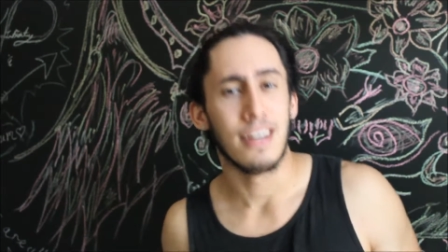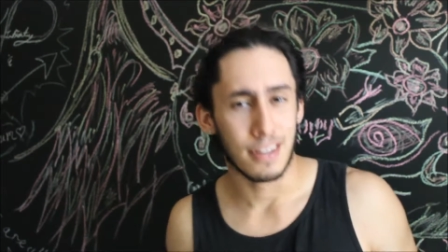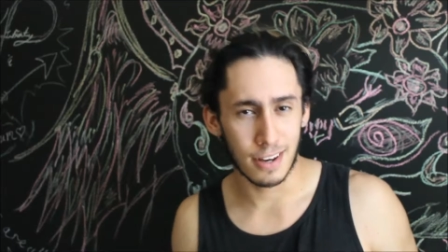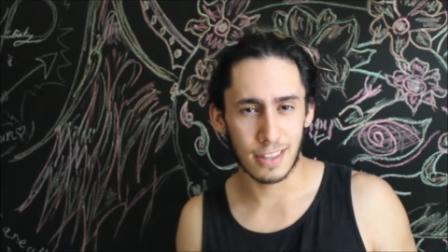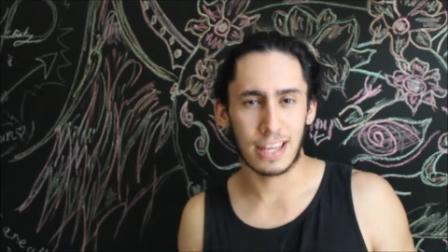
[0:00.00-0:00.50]

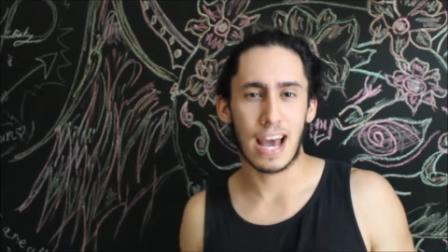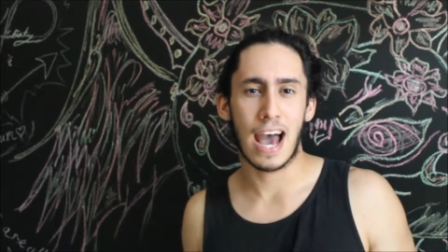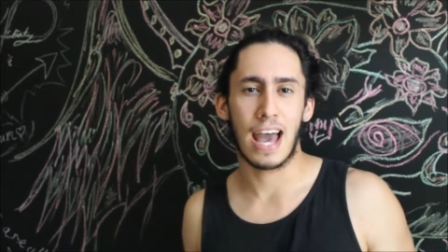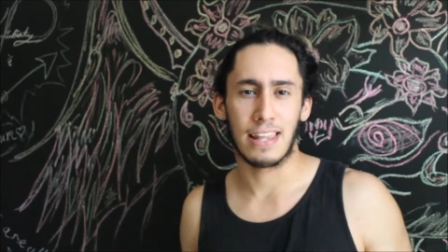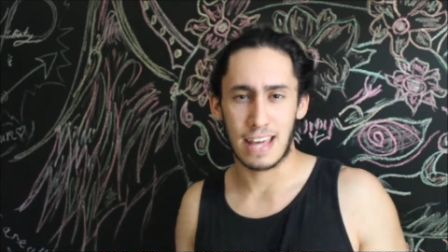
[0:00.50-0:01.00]
you're the
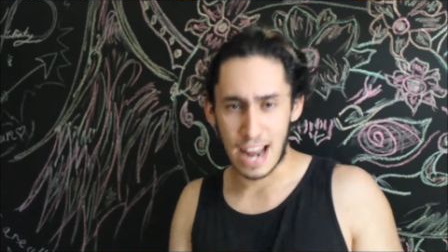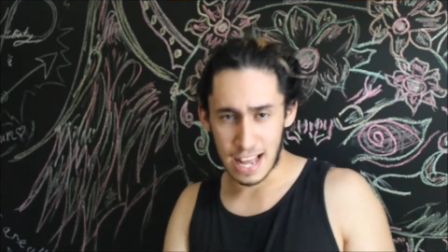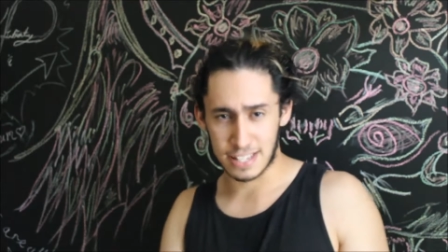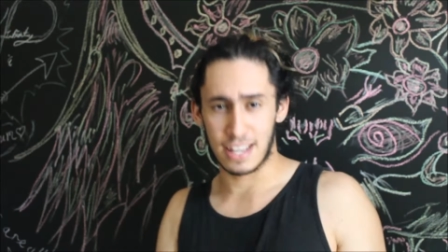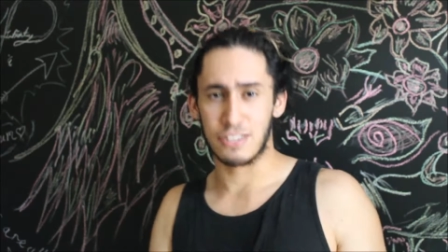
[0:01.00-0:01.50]
guy that
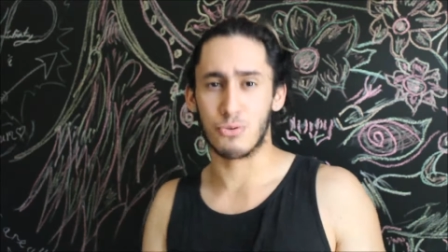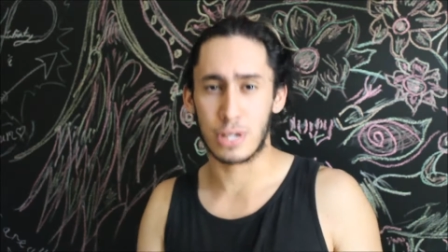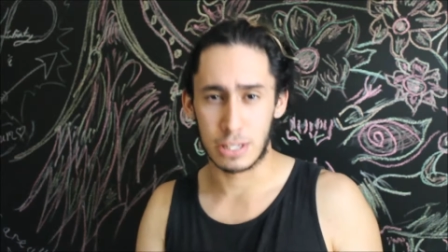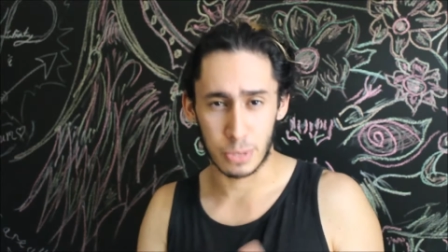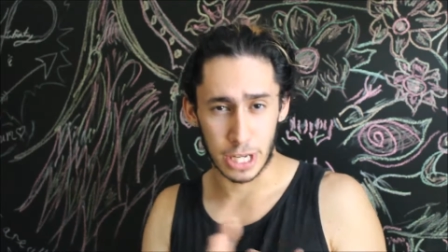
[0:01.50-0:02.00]
has the
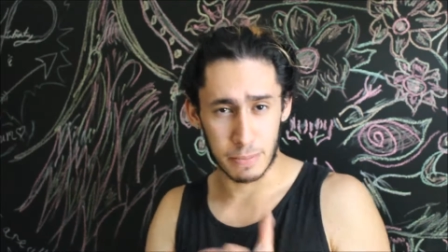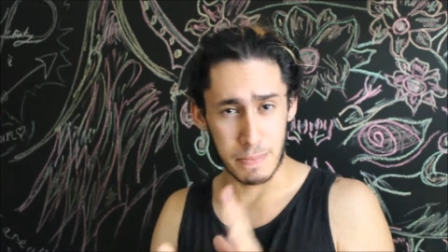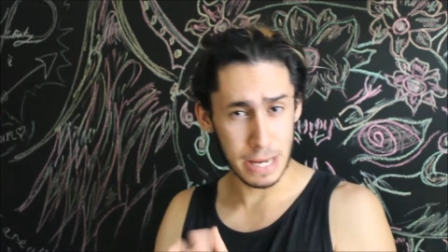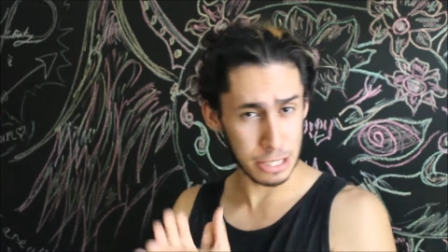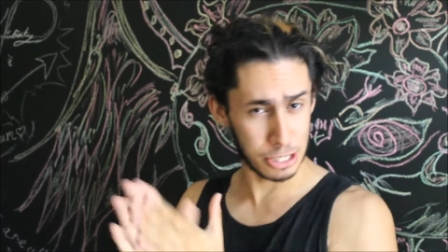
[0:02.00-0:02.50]
drinks we're gonna be
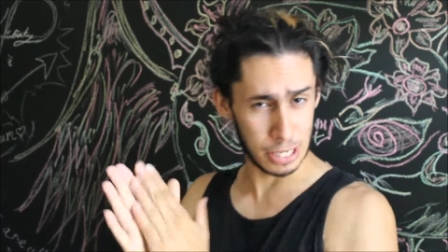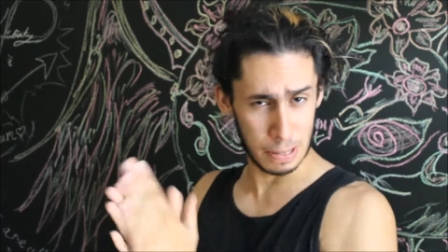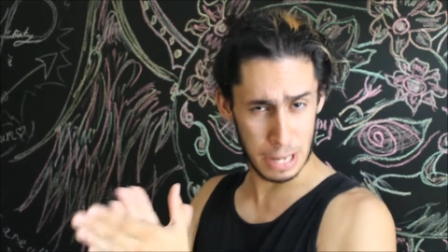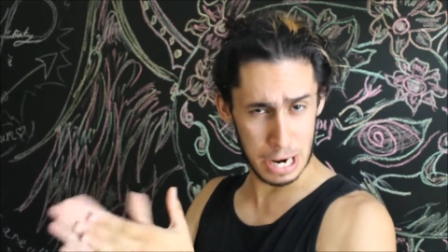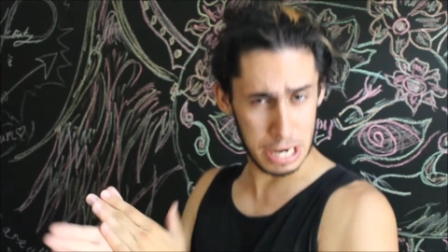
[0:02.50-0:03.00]
mixing,
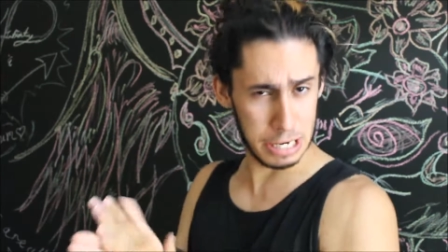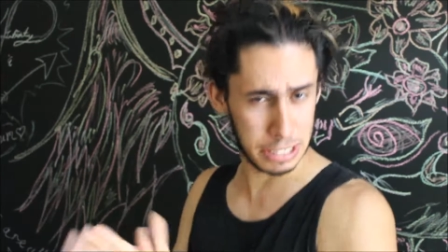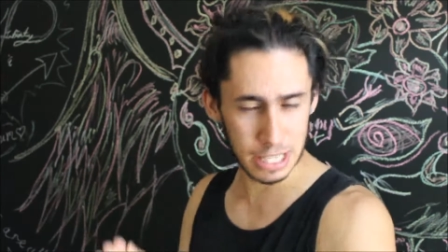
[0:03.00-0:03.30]
right?